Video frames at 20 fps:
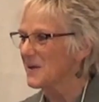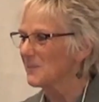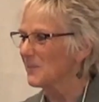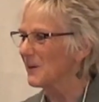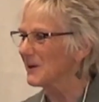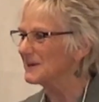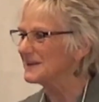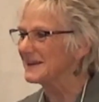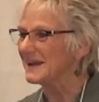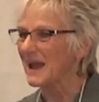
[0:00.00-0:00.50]

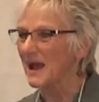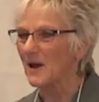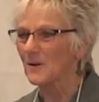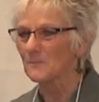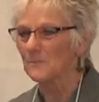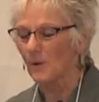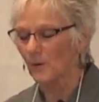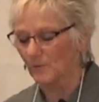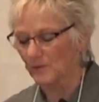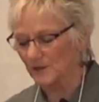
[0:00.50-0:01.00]
pointing
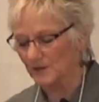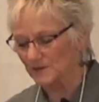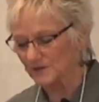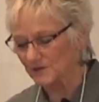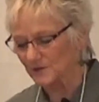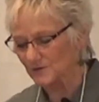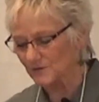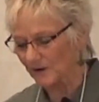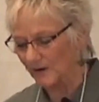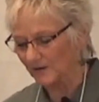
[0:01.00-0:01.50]
out both his
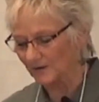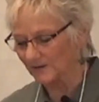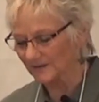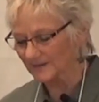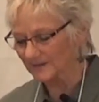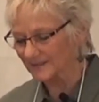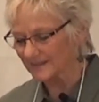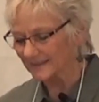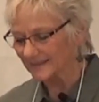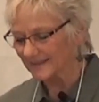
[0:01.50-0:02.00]

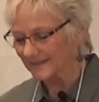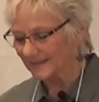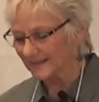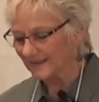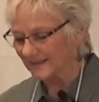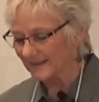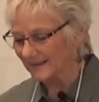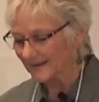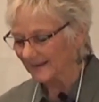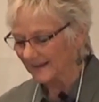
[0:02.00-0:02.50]
struggles
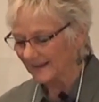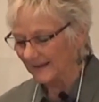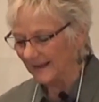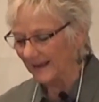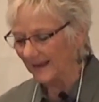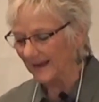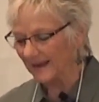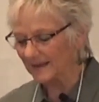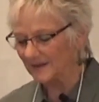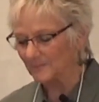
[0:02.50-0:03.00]

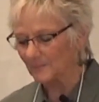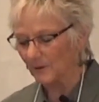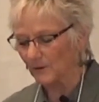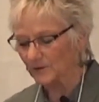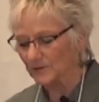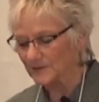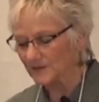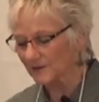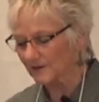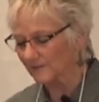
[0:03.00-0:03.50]
and
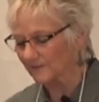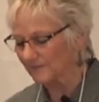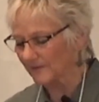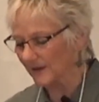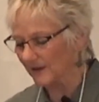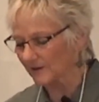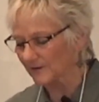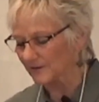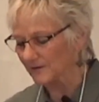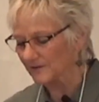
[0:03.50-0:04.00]
personal
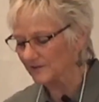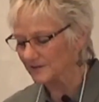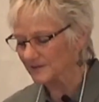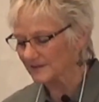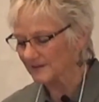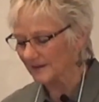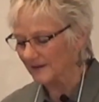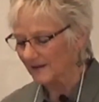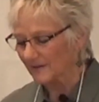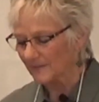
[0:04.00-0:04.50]

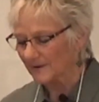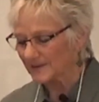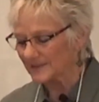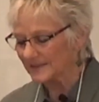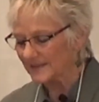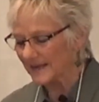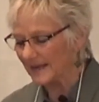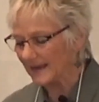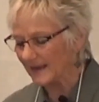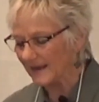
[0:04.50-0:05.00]
failures. We
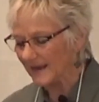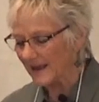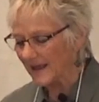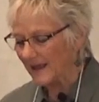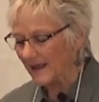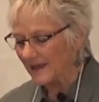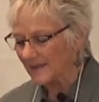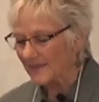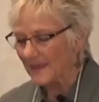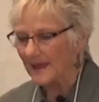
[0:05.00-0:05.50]
see
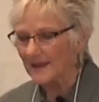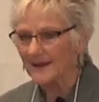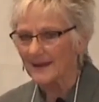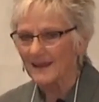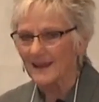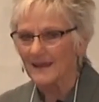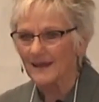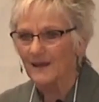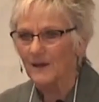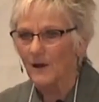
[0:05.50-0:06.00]
that
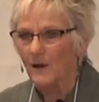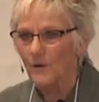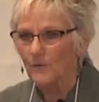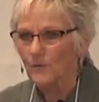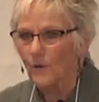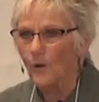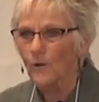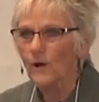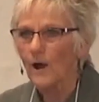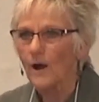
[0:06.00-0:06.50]

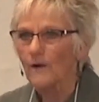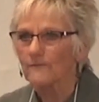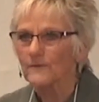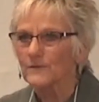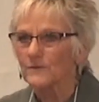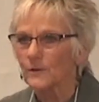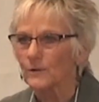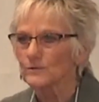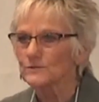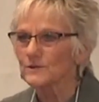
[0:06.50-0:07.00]

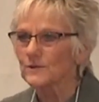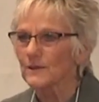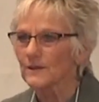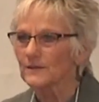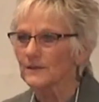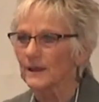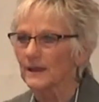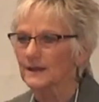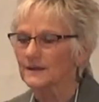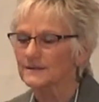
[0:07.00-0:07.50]
often those are the
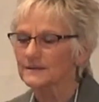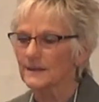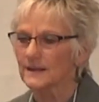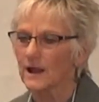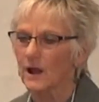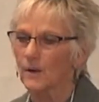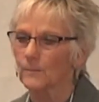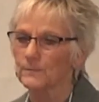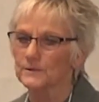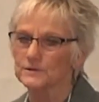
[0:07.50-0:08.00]
things
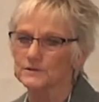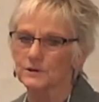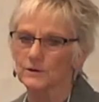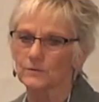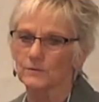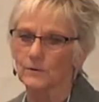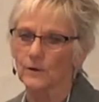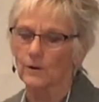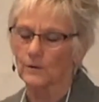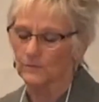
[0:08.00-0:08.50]
that help us to
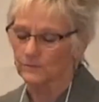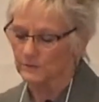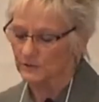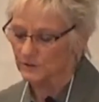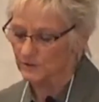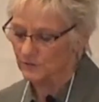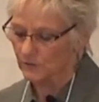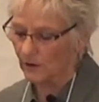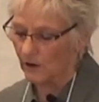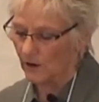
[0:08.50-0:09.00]
grow
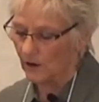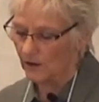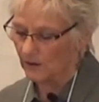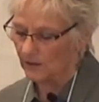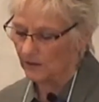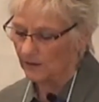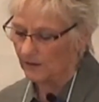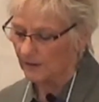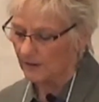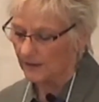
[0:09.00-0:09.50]

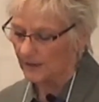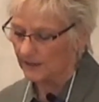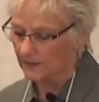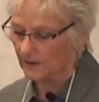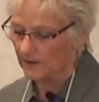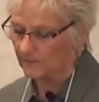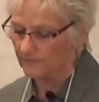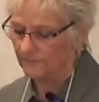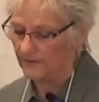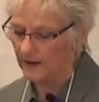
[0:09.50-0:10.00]
strong in
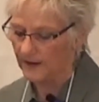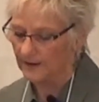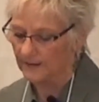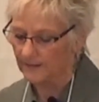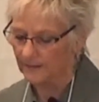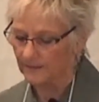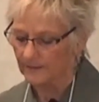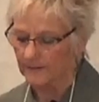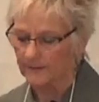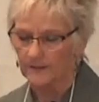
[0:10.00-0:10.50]
our
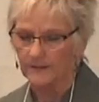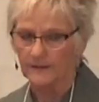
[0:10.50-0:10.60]
faith